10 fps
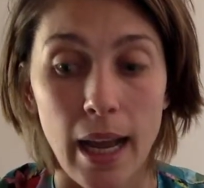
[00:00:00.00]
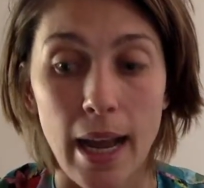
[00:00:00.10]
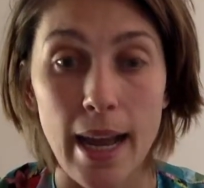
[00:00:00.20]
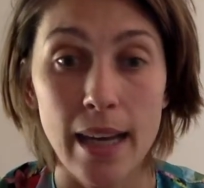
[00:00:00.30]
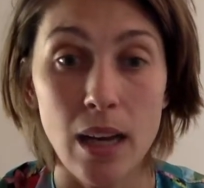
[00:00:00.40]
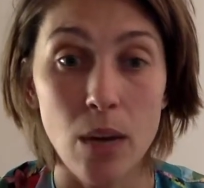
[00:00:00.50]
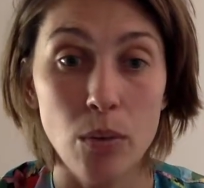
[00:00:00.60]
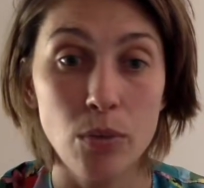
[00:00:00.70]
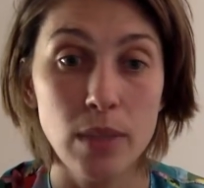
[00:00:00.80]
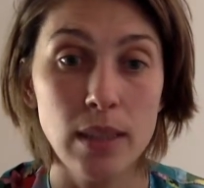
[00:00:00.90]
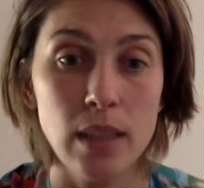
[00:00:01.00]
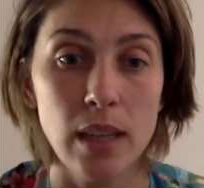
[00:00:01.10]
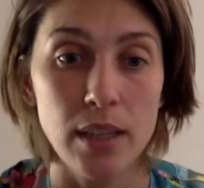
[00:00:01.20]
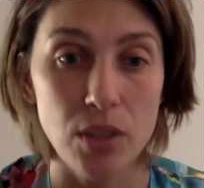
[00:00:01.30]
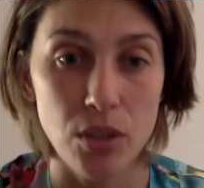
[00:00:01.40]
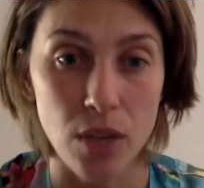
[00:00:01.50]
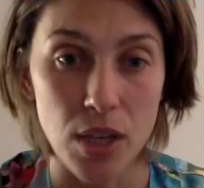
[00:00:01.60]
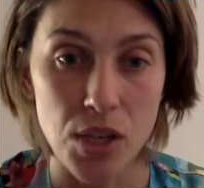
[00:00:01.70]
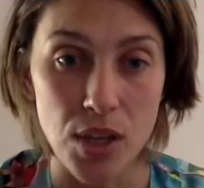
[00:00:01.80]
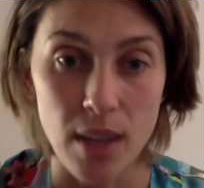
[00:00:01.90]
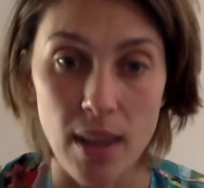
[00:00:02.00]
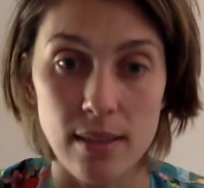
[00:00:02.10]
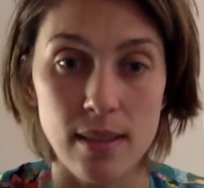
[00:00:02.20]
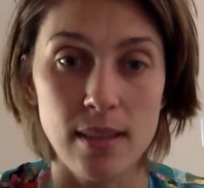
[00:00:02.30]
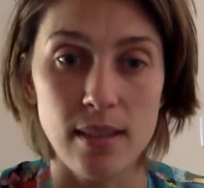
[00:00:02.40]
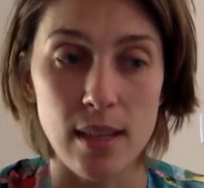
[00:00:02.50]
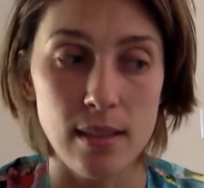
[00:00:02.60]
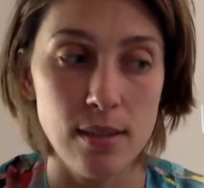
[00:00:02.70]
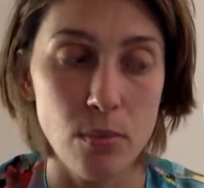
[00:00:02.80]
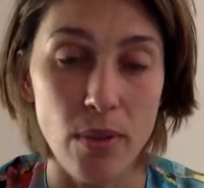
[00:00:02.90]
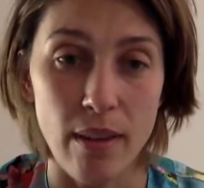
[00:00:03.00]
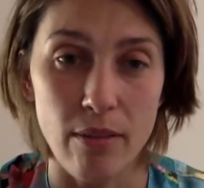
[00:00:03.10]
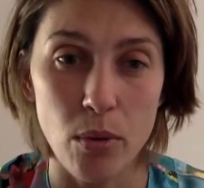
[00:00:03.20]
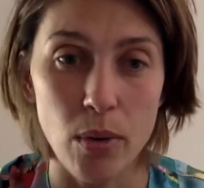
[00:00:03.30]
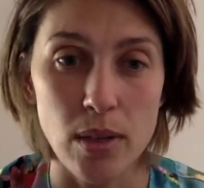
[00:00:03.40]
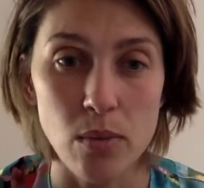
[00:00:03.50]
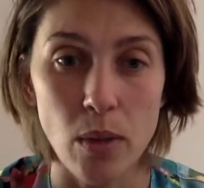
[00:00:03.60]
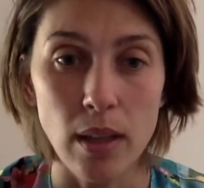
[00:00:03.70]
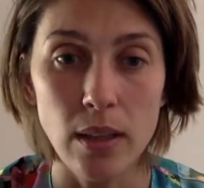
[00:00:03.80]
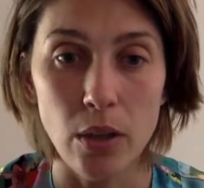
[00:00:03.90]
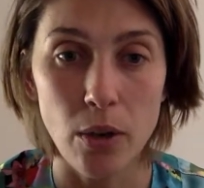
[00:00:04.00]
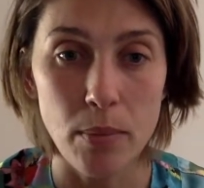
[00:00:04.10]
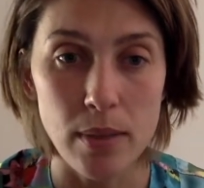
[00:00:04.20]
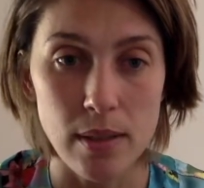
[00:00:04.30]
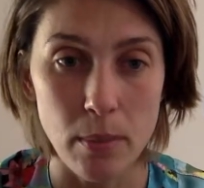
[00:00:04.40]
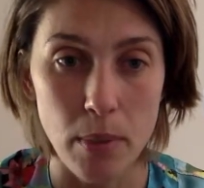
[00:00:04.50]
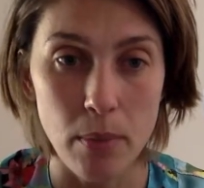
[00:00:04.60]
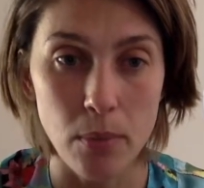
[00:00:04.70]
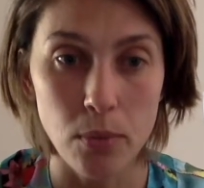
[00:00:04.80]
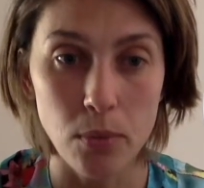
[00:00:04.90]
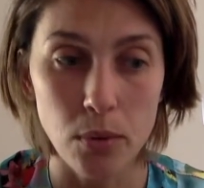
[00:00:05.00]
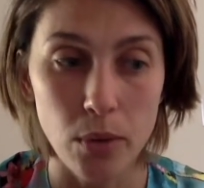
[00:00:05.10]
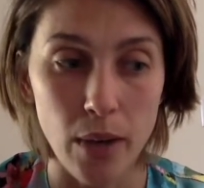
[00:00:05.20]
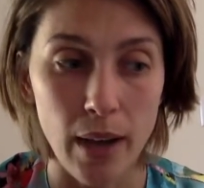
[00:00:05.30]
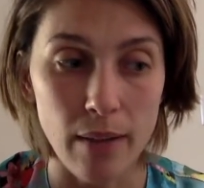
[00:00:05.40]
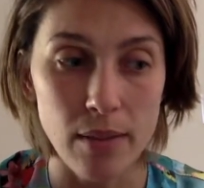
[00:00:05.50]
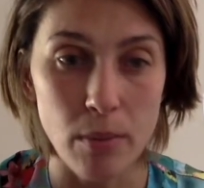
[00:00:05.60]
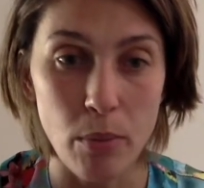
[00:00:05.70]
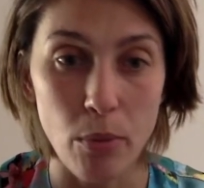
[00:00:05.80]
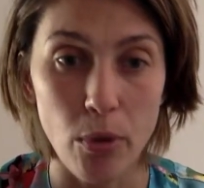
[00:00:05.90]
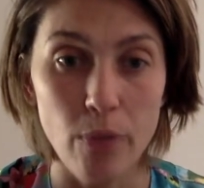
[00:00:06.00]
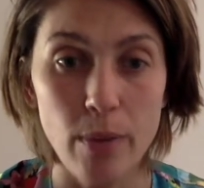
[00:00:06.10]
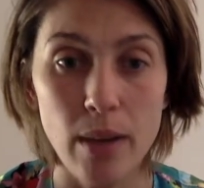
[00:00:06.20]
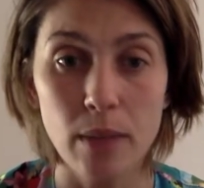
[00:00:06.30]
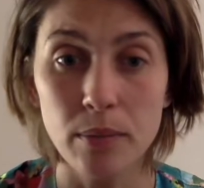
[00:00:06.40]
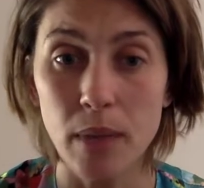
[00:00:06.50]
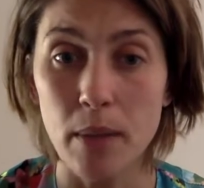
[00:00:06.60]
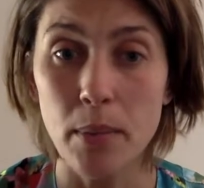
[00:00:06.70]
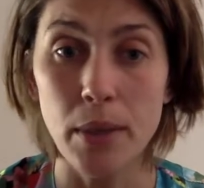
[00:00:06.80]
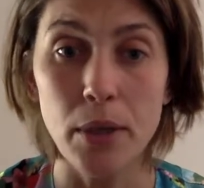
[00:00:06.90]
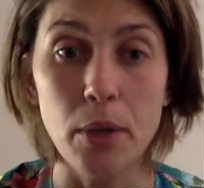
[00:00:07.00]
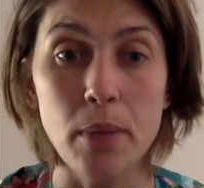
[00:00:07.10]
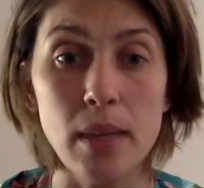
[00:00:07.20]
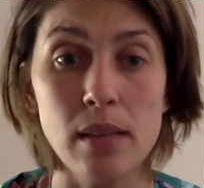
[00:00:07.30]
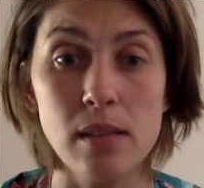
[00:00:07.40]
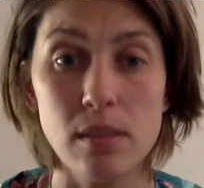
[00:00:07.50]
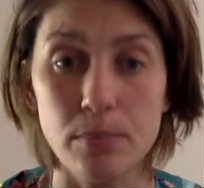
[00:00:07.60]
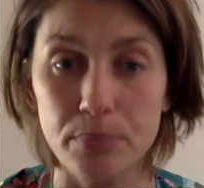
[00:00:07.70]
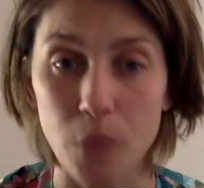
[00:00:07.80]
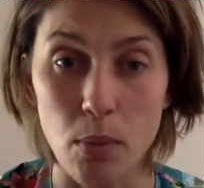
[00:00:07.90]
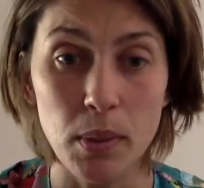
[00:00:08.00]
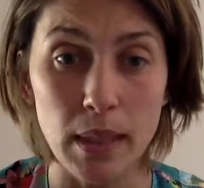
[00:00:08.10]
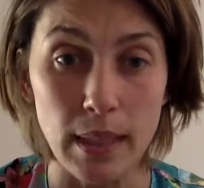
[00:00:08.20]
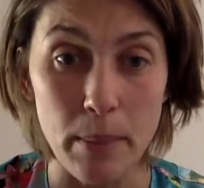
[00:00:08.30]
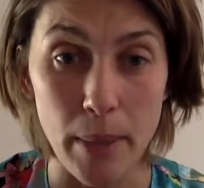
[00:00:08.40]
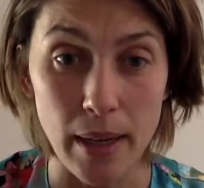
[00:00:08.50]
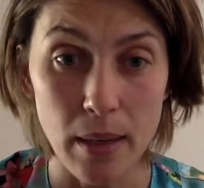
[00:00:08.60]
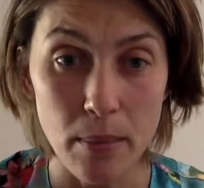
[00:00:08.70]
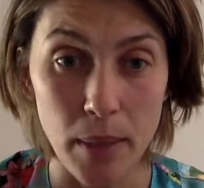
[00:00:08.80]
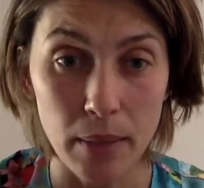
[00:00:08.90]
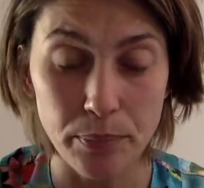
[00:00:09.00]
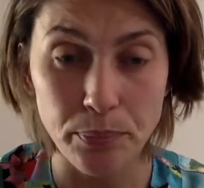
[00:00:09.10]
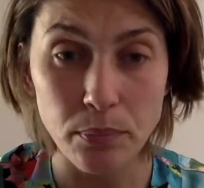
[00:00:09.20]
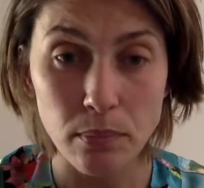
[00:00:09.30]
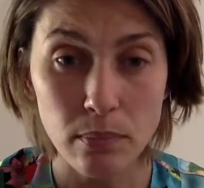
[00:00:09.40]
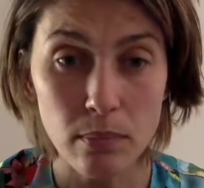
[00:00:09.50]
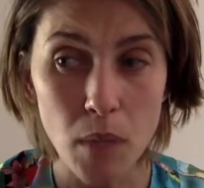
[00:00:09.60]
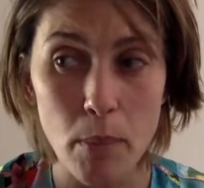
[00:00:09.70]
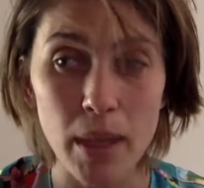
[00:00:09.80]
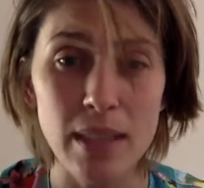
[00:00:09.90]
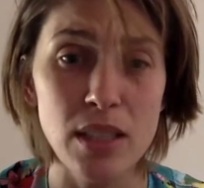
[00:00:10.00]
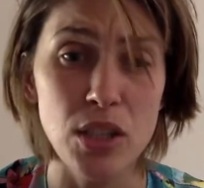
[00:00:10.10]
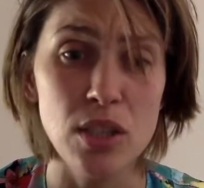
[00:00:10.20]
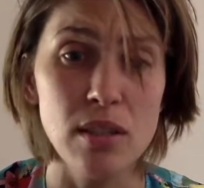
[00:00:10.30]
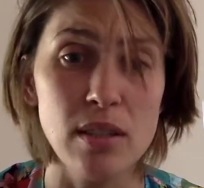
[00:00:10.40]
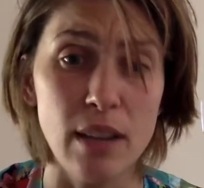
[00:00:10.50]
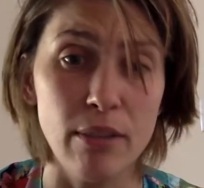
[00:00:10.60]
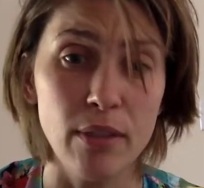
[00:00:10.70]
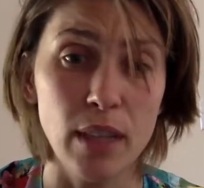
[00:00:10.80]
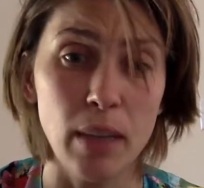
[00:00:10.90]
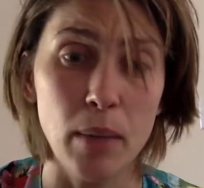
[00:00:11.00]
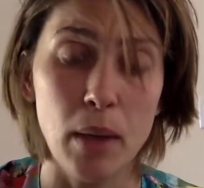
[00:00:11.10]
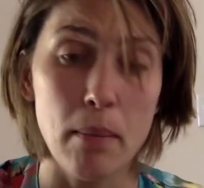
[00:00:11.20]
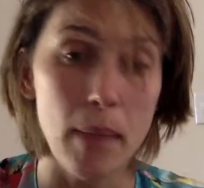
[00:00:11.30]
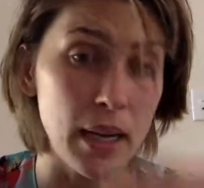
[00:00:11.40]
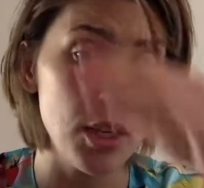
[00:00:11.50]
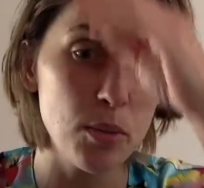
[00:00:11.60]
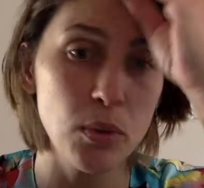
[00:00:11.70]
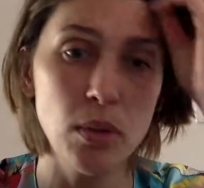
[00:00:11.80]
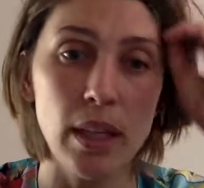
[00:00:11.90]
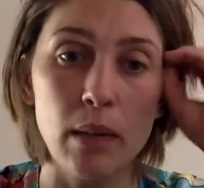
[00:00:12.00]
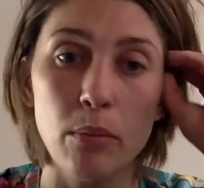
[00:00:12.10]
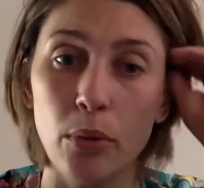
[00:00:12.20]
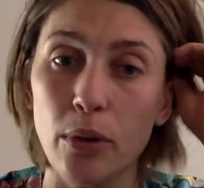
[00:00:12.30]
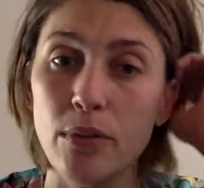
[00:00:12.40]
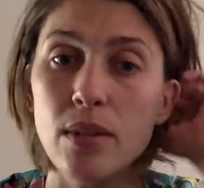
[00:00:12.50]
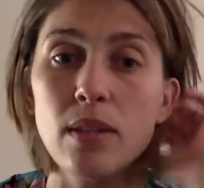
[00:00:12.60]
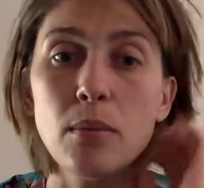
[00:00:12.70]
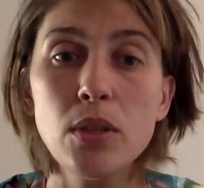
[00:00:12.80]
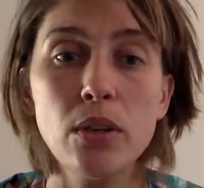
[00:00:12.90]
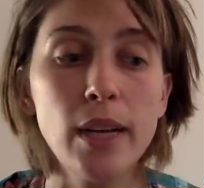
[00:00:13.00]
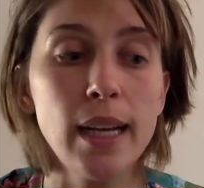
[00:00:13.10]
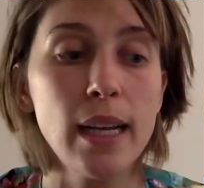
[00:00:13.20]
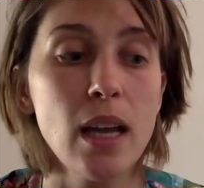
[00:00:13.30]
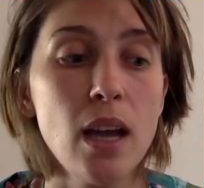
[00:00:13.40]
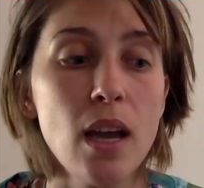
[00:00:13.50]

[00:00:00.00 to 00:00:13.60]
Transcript: And I would really like to try and share that success with everyone as well and hope that some people could have some improvement. I'm by no means completely better, but my conditions definitely become manageable and improve to some degree.